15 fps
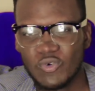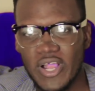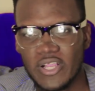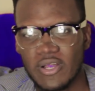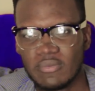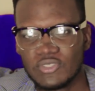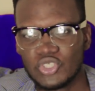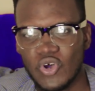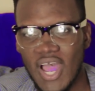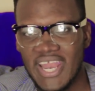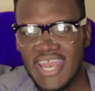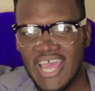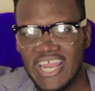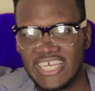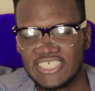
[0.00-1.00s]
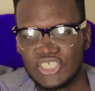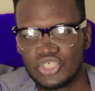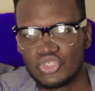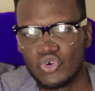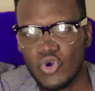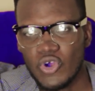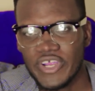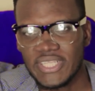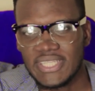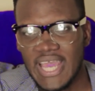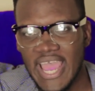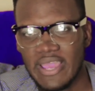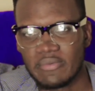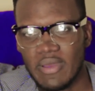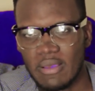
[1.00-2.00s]
Welcome to another story
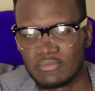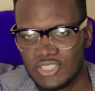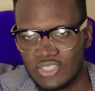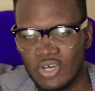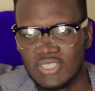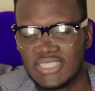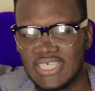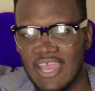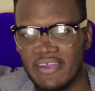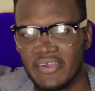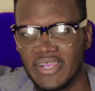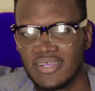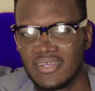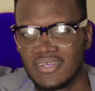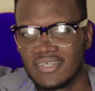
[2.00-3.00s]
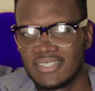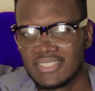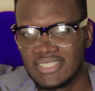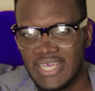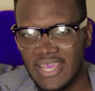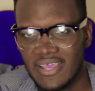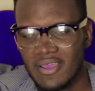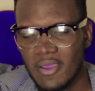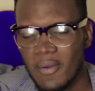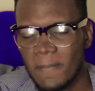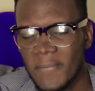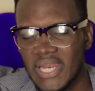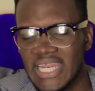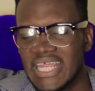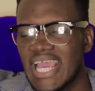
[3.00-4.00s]
time. I'm so sorry, say,
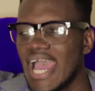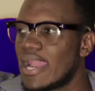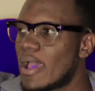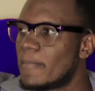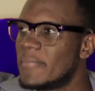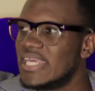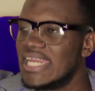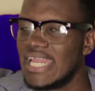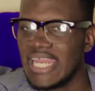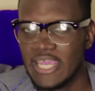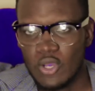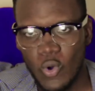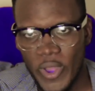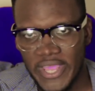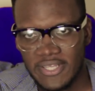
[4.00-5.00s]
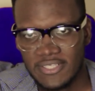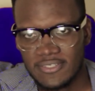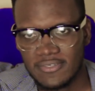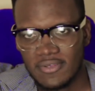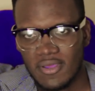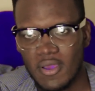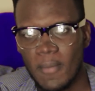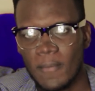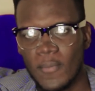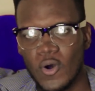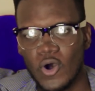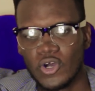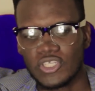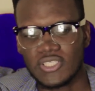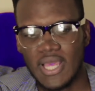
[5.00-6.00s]
but it kind of be delinquent,
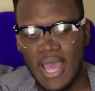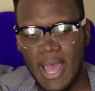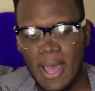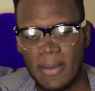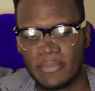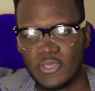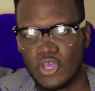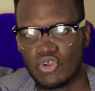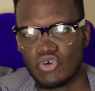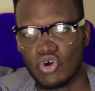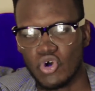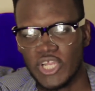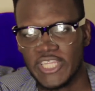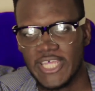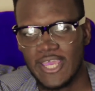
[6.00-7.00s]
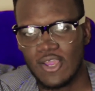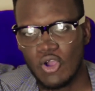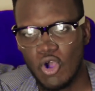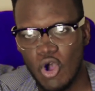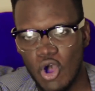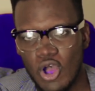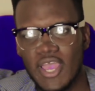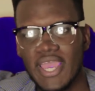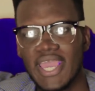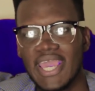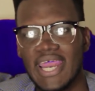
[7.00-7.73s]
but you know how the thing go.